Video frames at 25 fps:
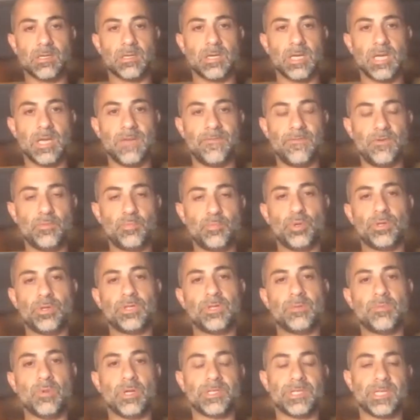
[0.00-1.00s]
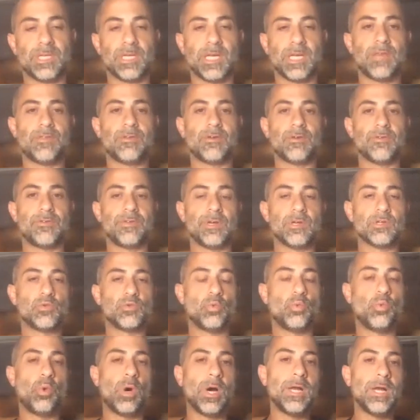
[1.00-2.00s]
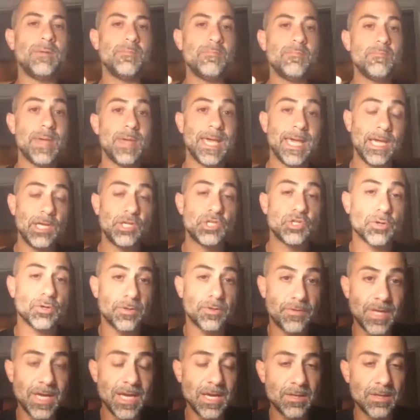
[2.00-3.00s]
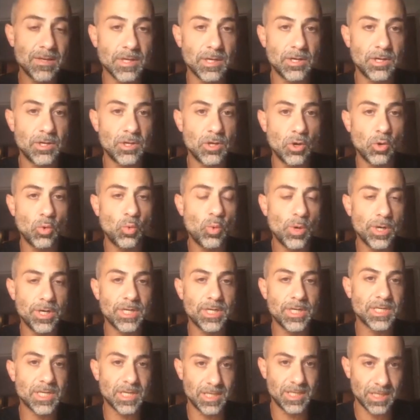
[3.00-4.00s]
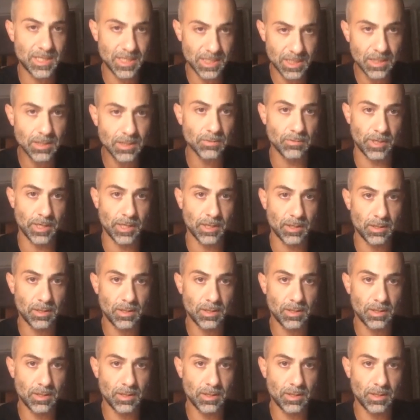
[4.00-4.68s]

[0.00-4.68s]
if you put them all together, there's one major thing that no one is considering.